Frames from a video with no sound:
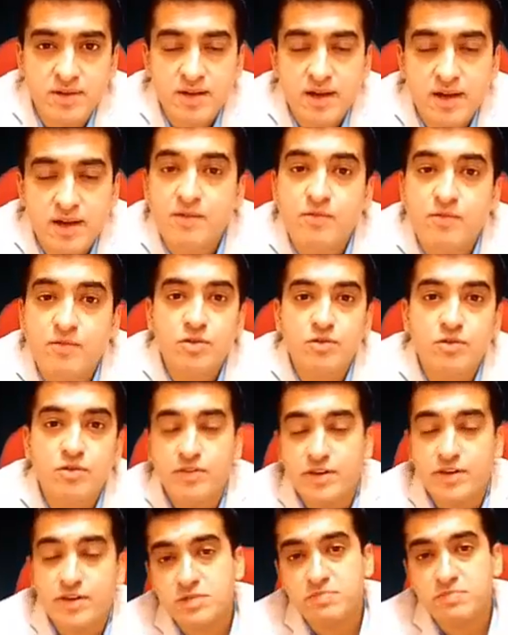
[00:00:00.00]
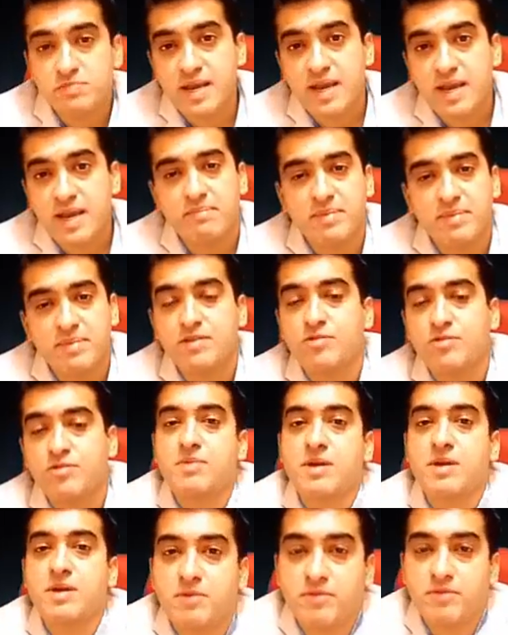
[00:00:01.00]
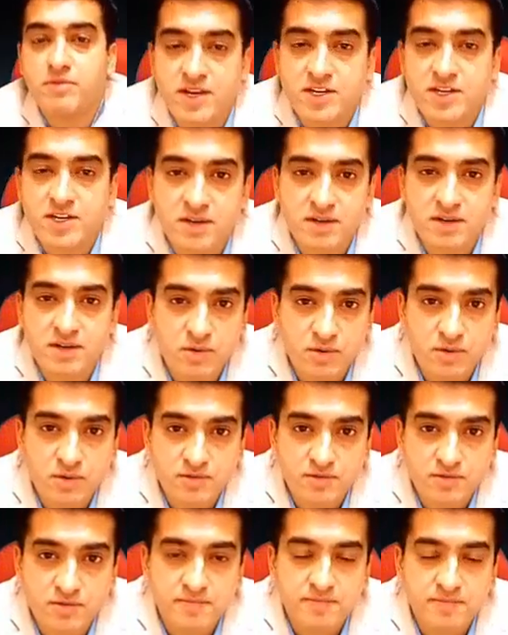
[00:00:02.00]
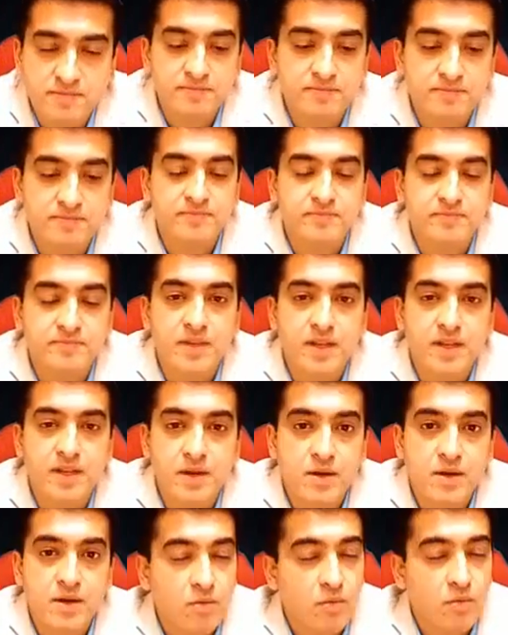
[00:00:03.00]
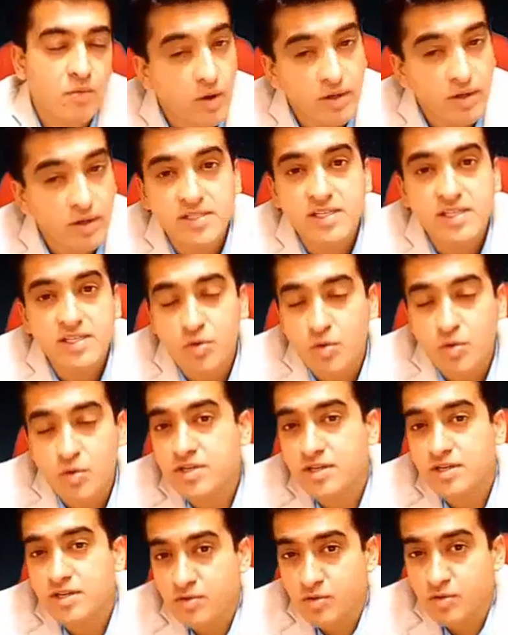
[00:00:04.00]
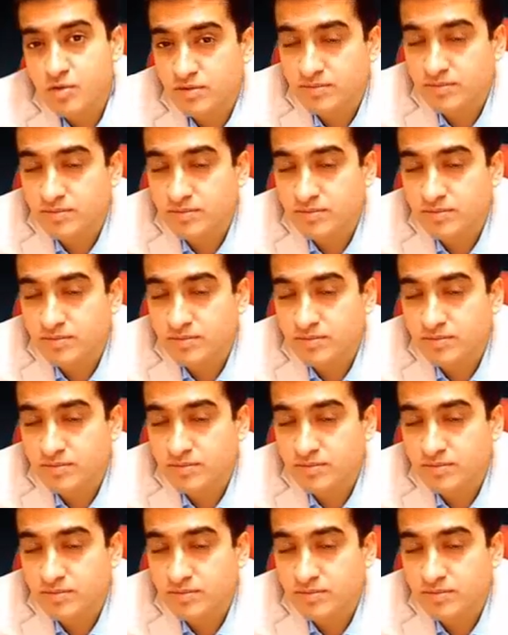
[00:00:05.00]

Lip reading: I want to finish PMP, could be a professional goal. What is a social goal?